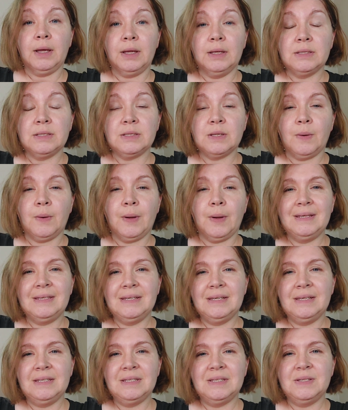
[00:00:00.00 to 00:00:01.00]
So I
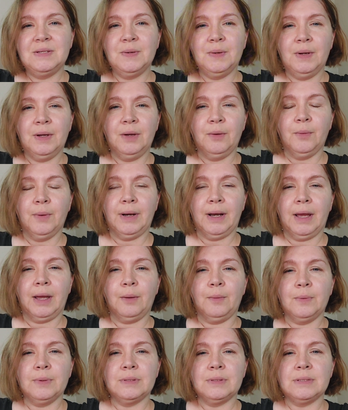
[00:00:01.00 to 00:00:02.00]
didn't do it when I
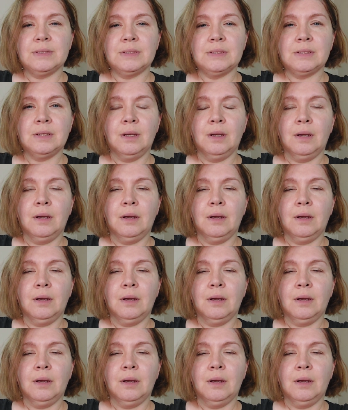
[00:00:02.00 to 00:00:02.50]
was